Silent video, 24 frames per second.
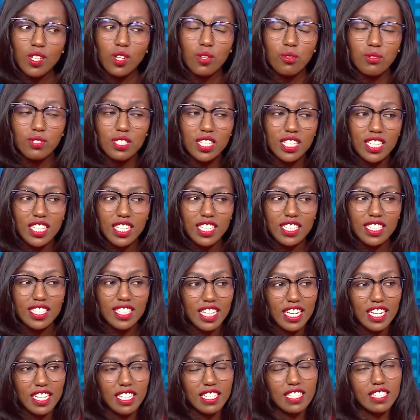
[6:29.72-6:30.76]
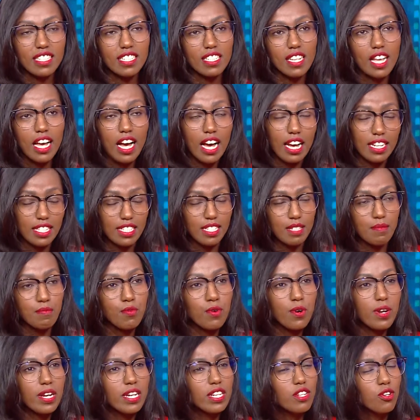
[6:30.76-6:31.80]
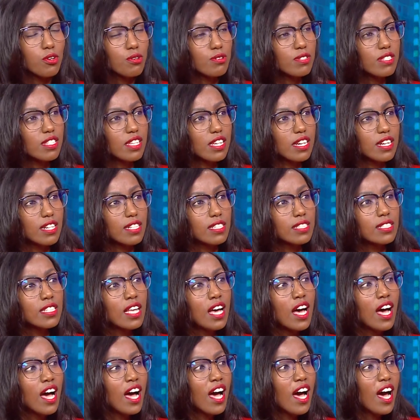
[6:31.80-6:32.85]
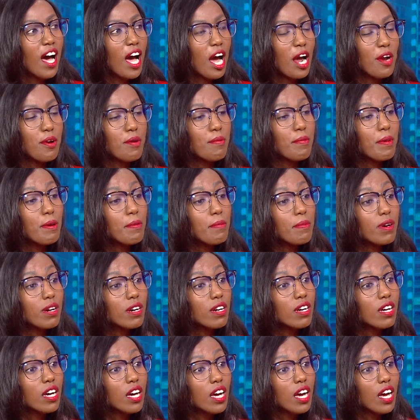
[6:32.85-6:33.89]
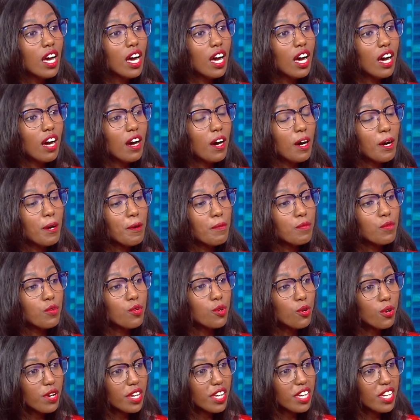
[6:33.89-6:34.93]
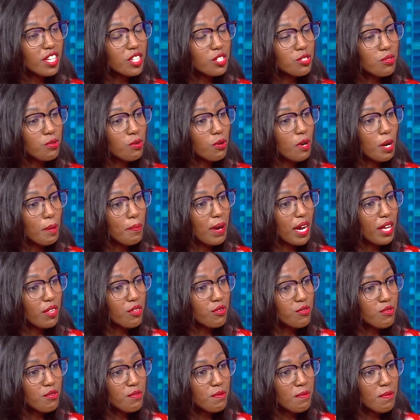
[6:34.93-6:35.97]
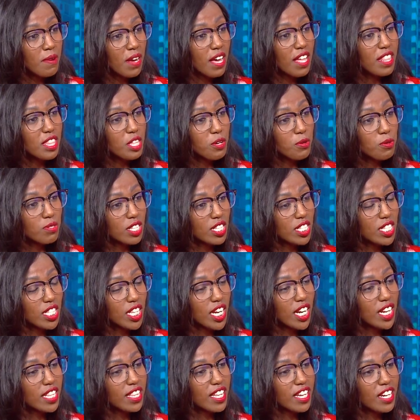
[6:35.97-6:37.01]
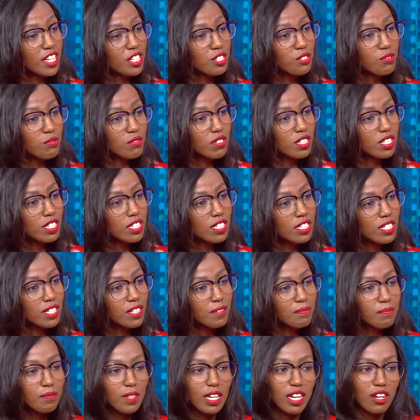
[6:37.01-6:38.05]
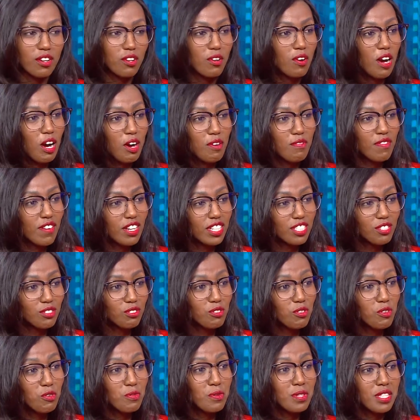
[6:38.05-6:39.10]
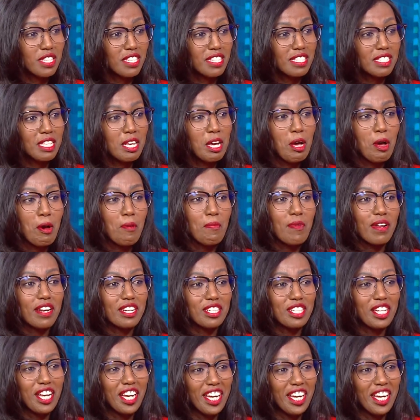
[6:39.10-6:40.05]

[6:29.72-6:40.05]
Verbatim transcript: hotels and at some point hostels. I remember um, going into a bathroom and there was a sign that I shouldn't. I don't know how far I should go with this, but I, sh